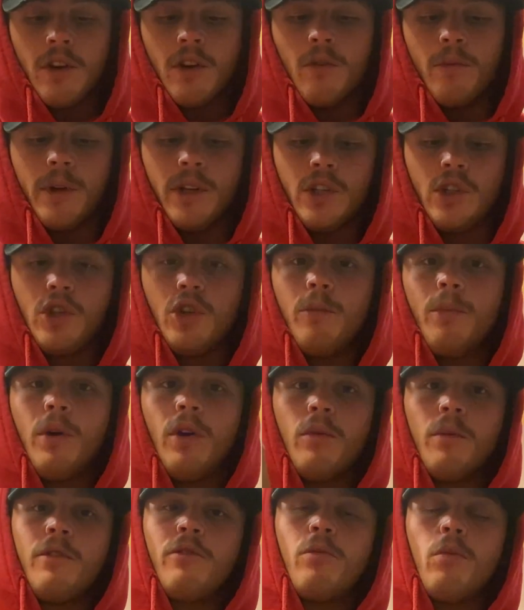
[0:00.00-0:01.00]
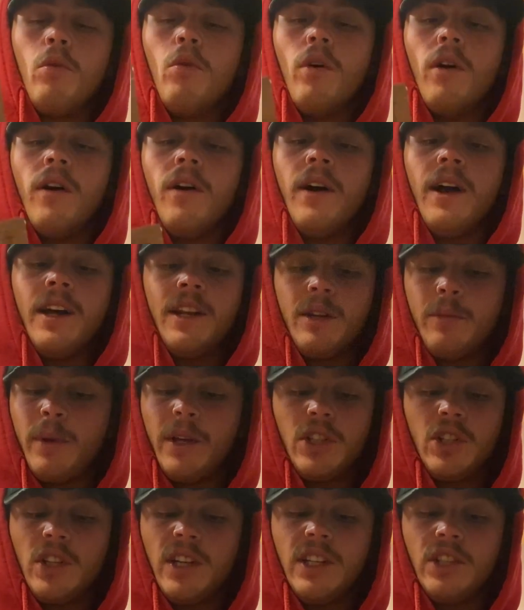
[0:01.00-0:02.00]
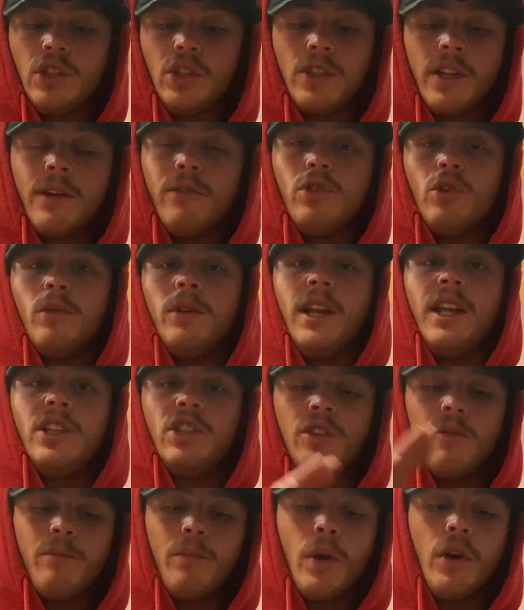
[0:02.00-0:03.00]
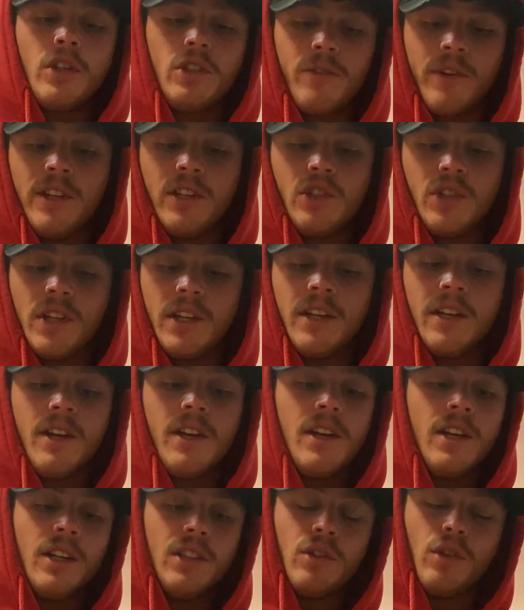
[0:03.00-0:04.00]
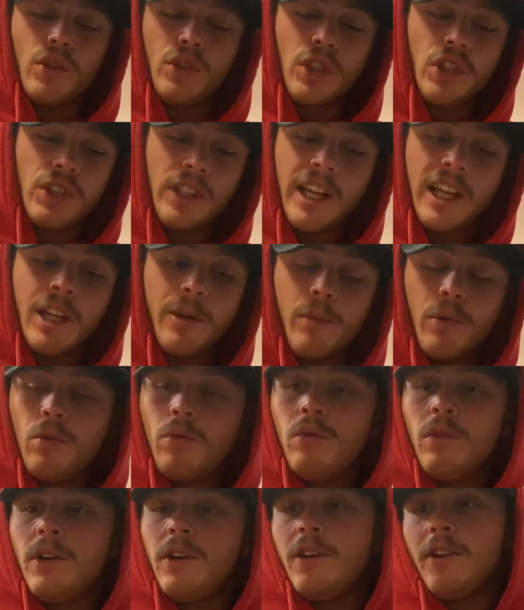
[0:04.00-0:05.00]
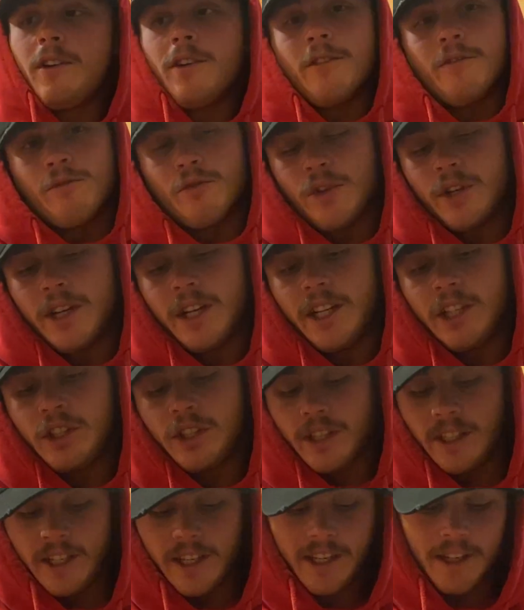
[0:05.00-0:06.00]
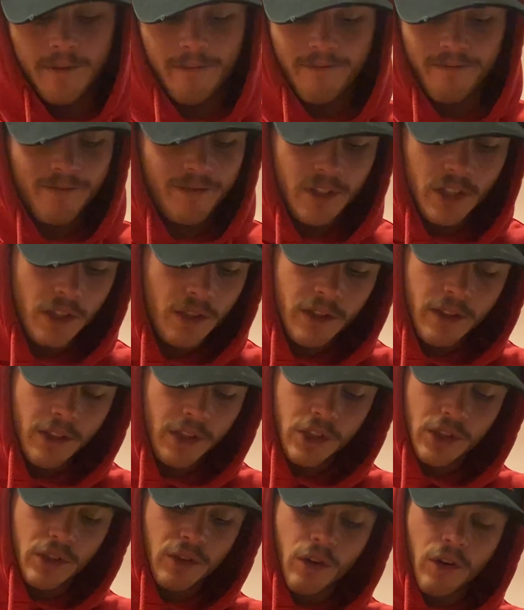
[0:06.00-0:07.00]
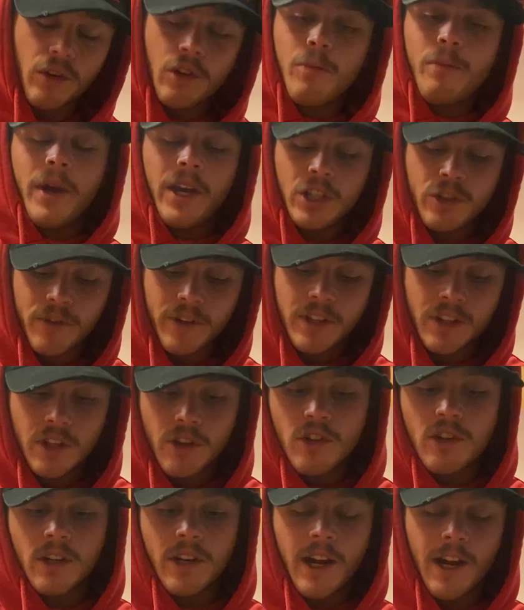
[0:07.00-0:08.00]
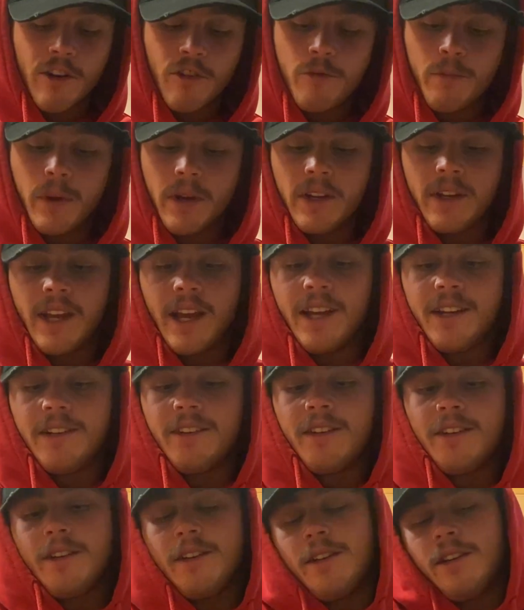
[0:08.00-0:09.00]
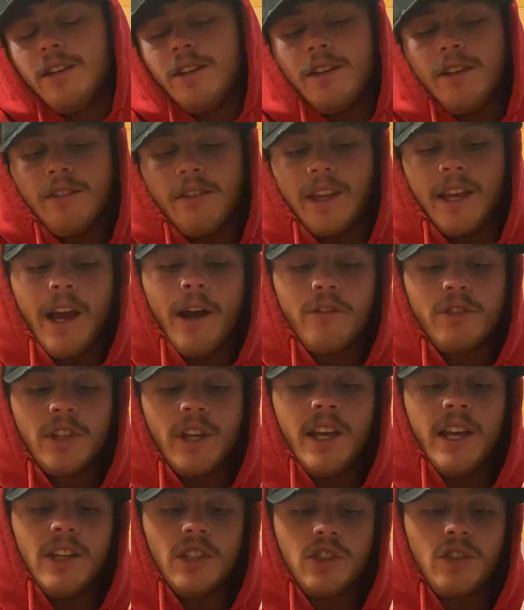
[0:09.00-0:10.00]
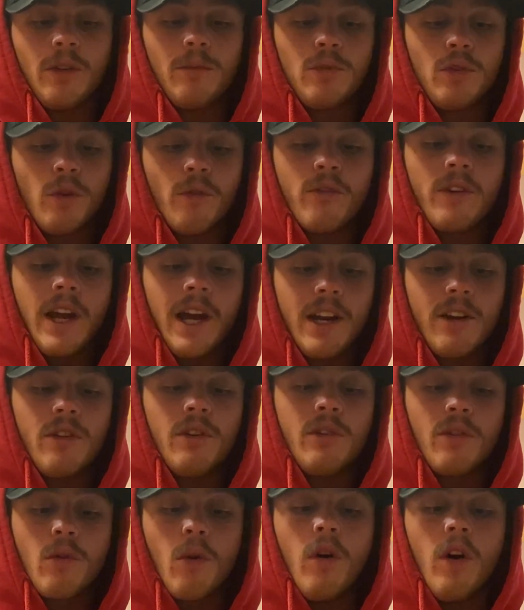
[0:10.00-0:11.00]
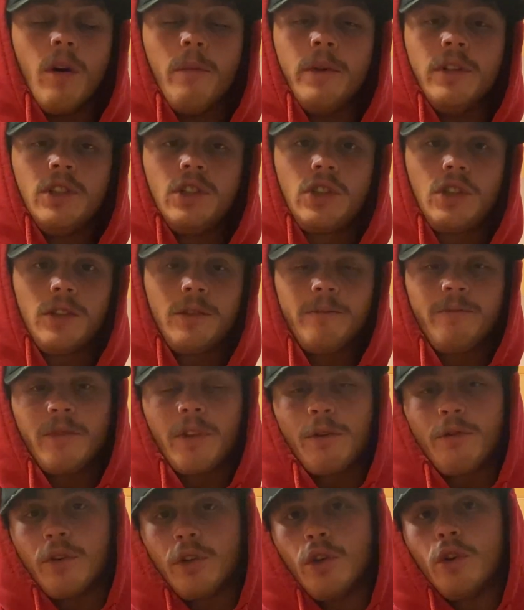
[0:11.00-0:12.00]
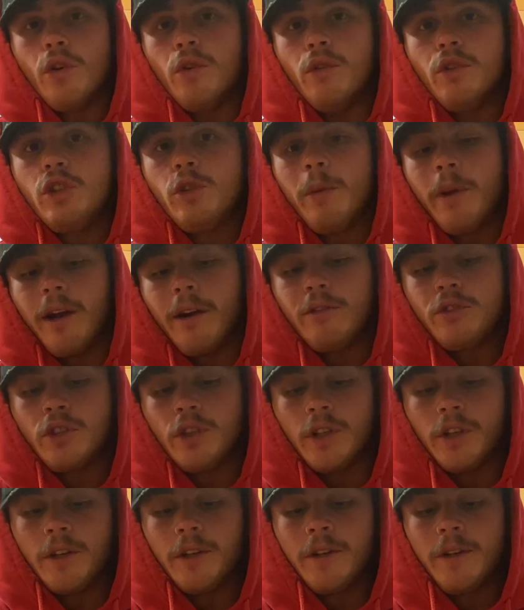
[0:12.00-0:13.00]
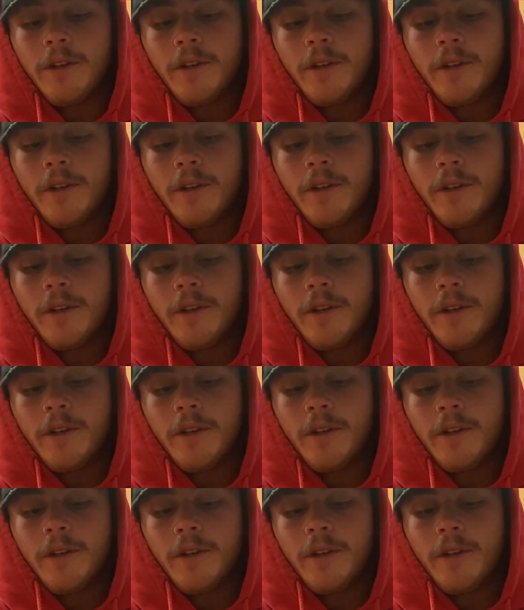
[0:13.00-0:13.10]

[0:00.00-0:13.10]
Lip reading: which you put with water, and it basically just gives you an instant burst of energy. Not sustainable. Realistically, it's not the best thing that you can have, but again, they have to hit some sort of calorie requirements for you to be able to